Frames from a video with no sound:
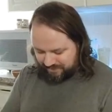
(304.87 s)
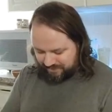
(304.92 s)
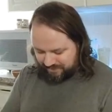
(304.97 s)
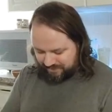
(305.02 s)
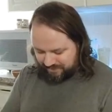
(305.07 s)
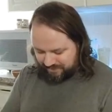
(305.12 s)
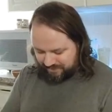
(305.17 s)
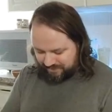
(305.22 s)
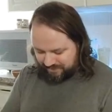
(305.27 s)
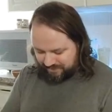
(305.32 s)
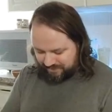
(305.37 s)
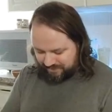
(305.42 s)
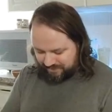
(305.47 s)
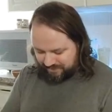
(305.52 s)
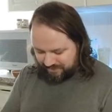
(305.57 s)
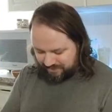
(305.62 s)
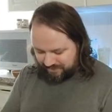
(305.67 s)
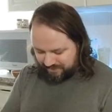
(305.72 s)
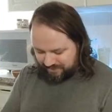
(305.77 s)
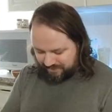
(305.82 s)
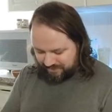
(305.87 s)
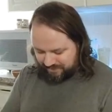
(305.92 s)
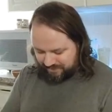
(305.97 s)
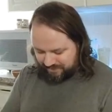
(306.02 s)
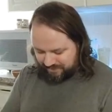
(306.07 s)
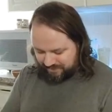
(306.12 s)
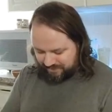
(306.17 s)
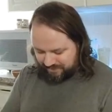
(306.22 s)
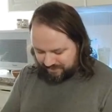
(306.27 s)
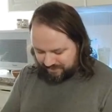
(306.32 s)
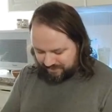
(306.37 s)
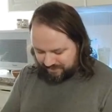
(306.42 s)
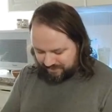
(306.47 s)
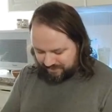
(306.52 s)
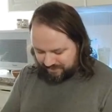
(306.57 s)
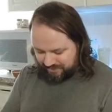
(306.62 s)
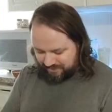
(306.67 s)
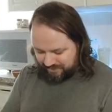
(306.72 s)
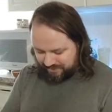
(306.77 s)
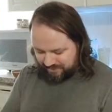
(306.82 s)

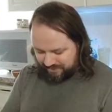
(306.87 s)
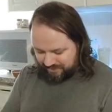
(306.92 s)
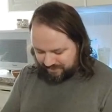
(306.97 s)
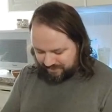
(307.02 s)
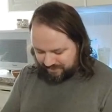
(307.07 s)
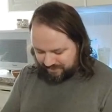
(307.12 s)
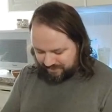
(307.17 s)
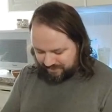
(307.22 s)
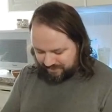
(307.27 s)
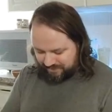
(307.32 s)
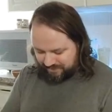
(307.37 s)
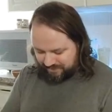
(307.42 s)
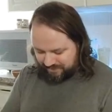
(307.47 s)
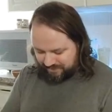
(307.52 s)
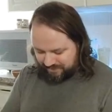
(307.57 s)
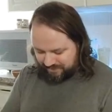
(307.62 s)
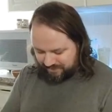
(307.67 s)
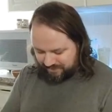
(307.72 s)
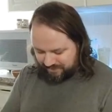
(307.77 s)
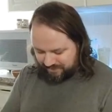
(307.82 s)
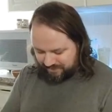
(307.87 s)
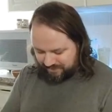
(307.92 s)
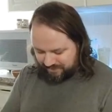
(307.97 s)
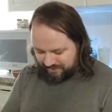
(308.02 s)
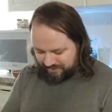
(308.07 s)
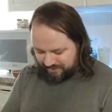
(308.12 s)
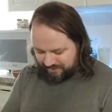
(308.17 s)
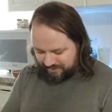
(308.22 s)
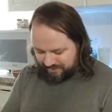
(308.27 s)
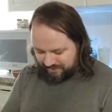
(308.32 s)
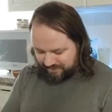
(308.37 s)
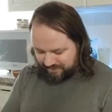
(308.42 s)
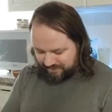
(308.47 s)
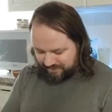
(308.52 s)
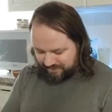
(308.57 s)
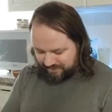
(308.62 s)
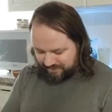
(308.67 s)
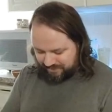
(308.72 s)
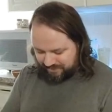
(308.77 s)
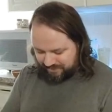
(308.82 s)

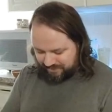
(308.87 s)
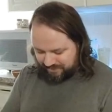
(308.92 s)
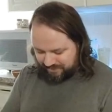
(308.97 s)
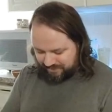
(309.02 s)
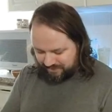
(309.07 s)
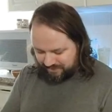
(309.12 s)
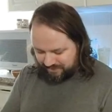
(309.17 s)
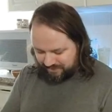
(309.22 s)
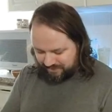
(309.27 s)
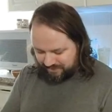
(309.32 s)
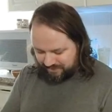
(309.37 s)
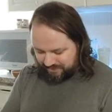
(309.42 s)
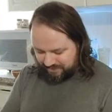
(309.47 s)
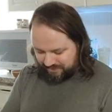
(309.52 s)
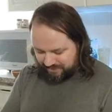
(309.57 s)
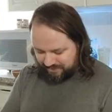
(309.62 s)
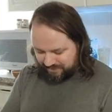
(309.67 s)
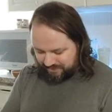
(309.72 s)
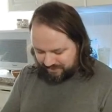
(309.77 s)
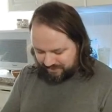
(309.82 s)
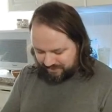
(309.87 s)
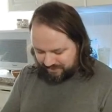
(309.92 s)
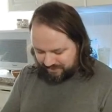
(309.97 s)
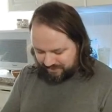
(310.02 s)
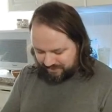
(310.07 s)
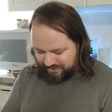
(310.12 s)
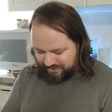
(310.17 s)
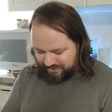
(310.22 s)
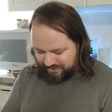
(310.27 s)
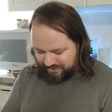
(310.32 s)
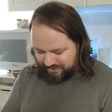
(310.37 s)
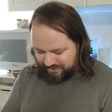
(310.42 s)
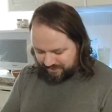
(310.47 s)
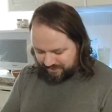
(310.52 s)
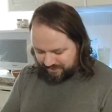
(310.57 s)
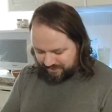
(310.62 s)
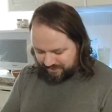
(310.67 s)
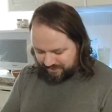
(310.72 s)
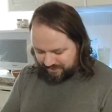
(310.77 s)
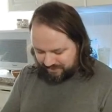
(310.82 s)

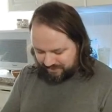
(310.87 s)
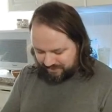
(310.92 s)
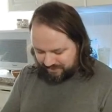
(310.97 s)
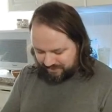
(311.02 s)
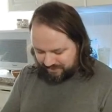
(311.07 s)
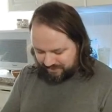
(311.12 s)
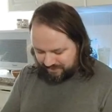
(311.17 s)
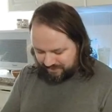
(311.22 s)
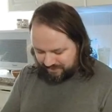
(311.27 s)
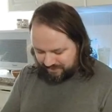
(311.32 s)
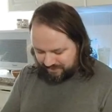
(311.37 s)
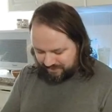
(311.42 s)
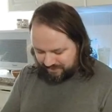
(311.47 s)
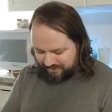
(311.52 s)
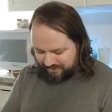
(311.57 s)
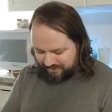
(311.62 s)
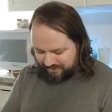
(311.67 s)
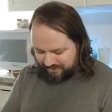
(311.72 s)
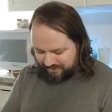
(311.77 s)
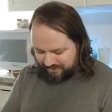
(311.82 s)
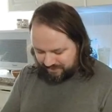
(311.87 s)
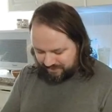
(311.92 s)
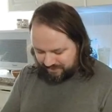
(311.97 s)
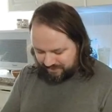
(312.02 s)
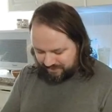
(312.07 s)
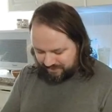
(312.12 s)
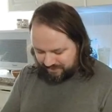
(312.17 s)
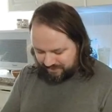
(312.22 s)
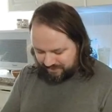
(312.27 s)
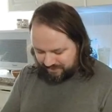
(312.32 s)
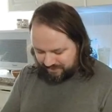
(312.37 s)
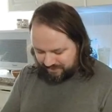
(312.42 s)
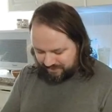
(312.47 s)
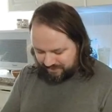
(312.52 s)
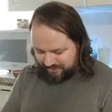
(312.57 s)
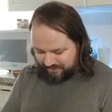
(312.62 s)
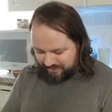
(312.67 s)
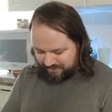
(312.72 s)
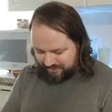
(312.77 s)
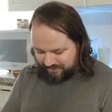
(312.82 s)
The face doesn't move, so there is nothing to read.